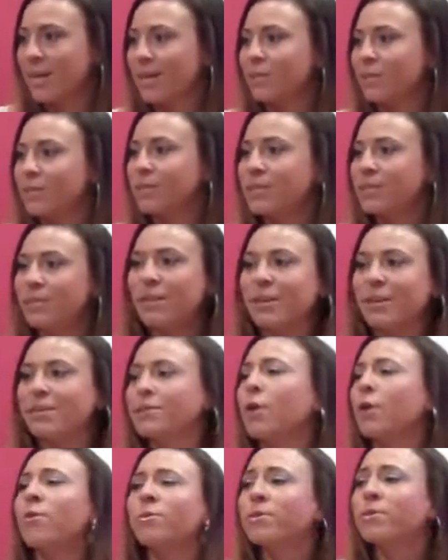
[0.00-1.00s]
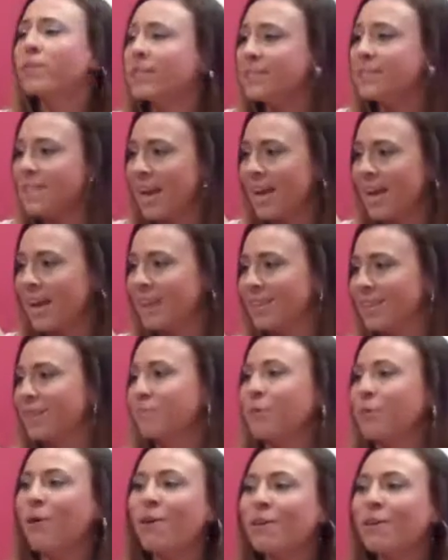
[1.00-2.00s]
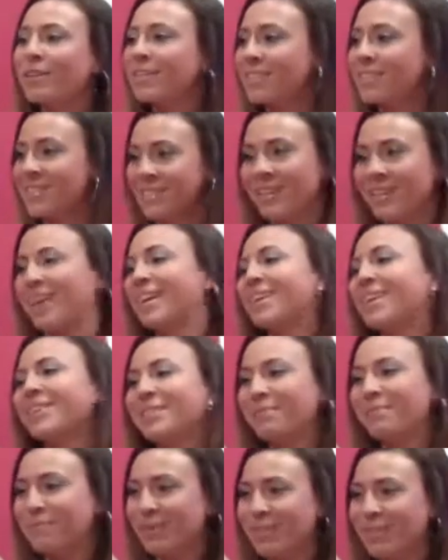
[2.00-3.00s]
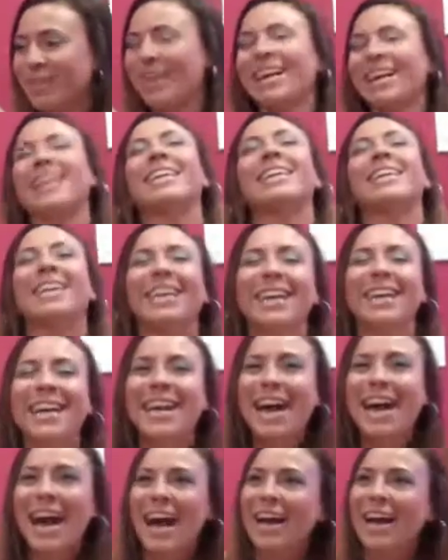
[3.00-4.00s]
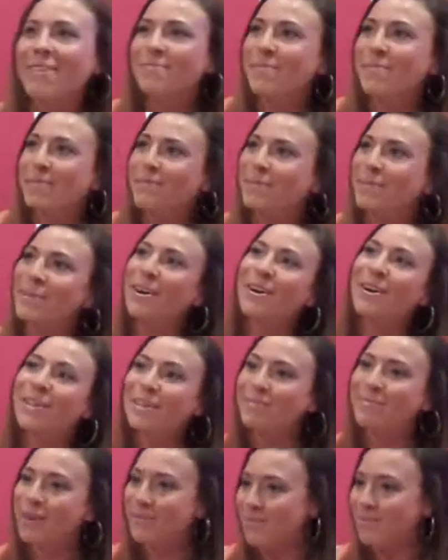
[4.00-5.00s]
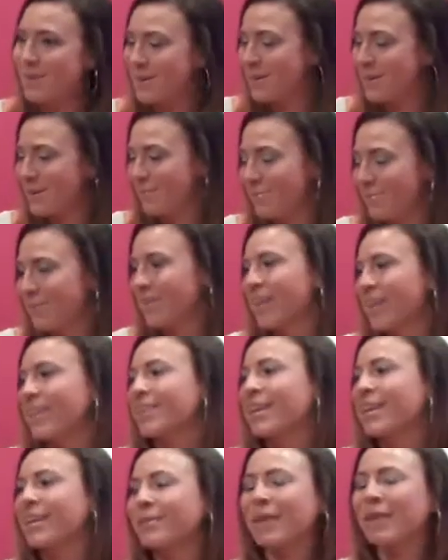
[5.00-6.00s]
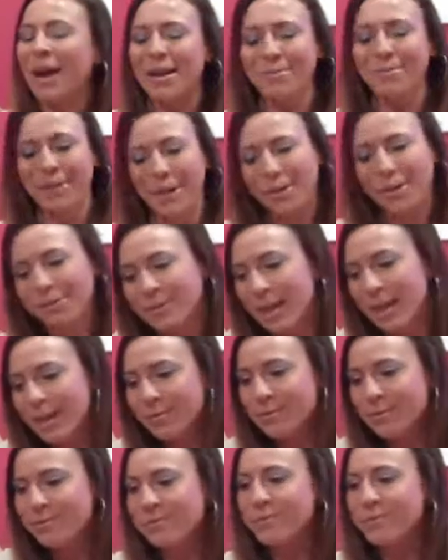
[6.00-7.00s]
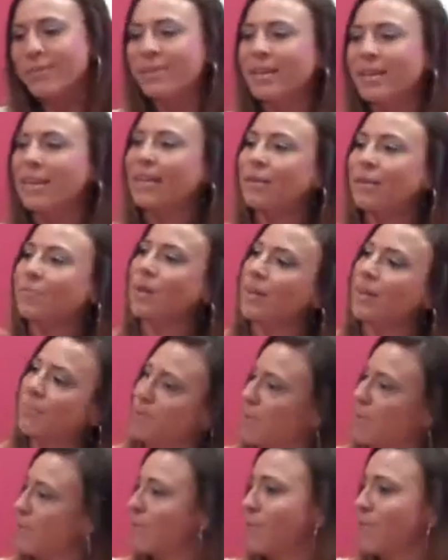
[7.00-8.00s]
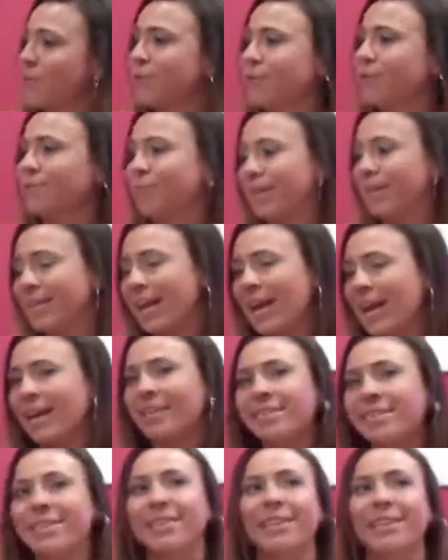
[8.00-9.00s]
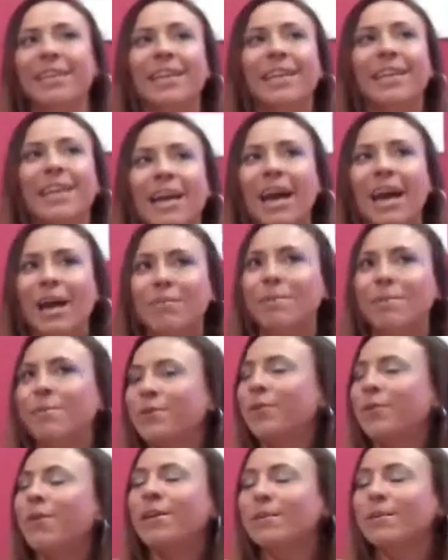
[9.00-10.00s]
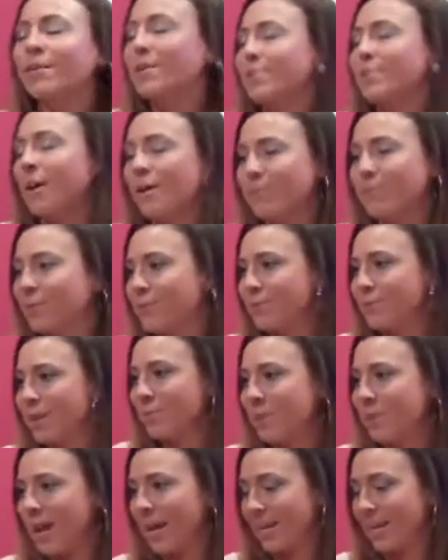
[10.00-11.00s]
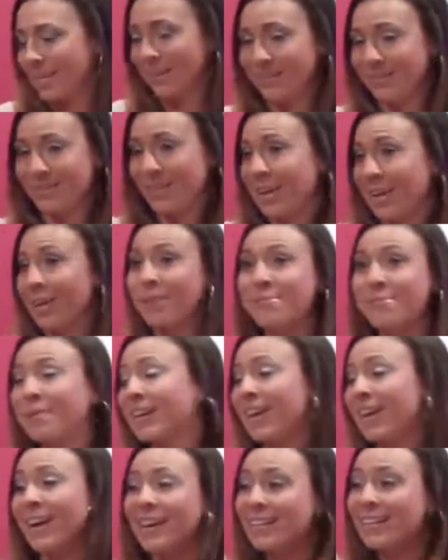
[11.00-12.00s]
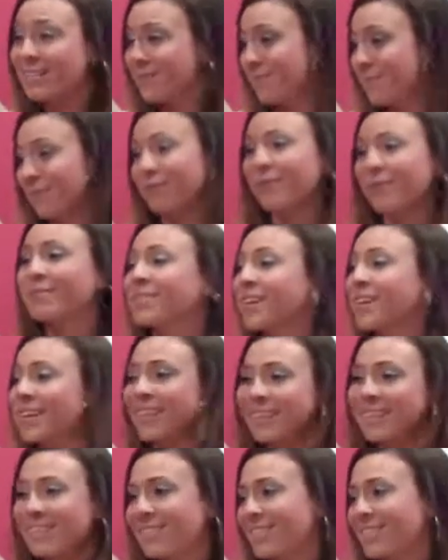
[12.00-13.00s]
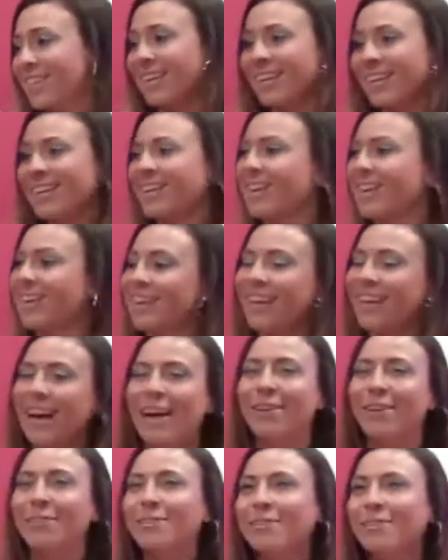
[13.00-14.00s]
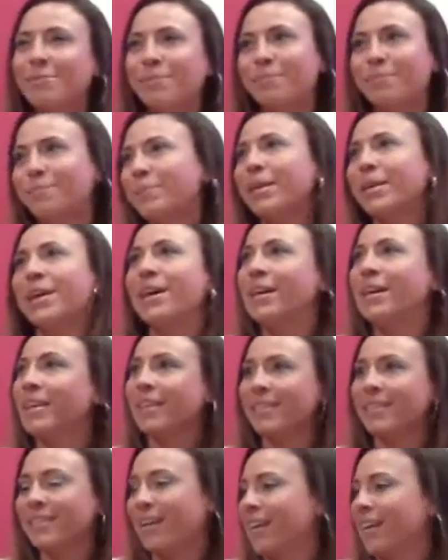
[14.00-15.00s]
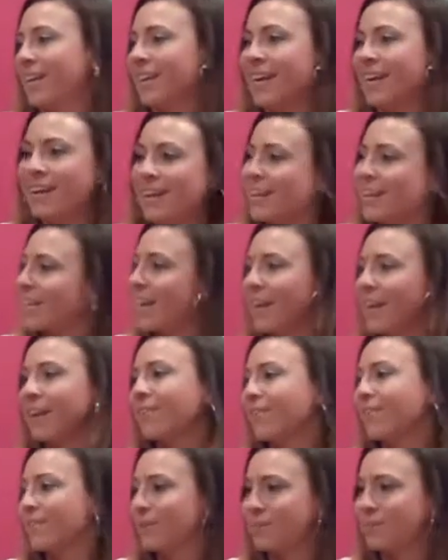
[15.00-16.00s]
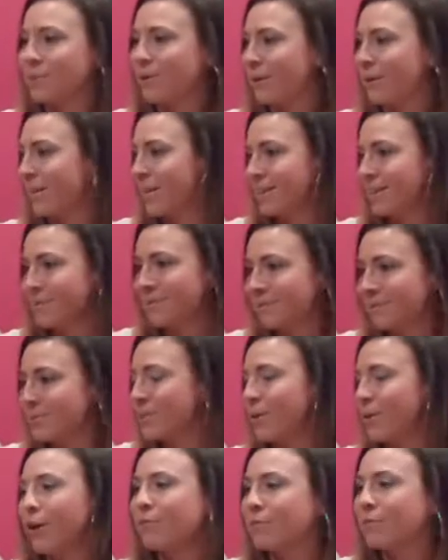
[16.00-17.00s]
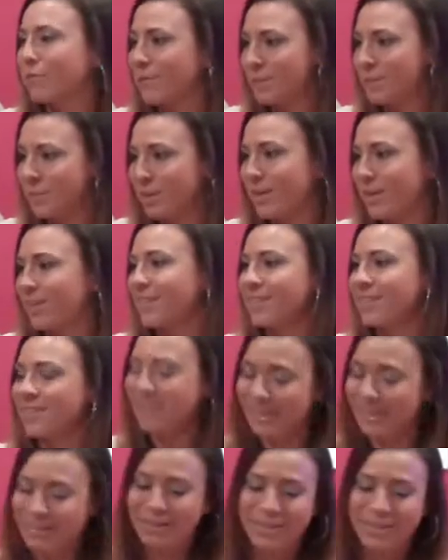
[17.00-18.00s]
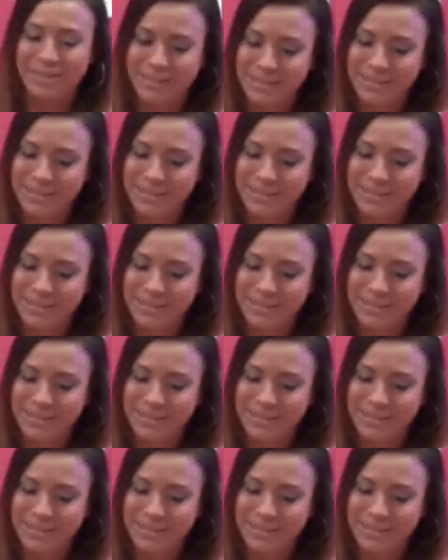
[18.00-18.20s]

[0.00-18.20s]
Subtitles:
And it was totally dead. The party sucked, but like I remember calling my mom, like they had gotten me a hotel room for the night and paid for my food and my gas, and I remember calling my mom on the way back, and I was like, "Oh my god, I did my first gig in the city!" Like I was beyond excited. I didn't care that the party was awful, but it was.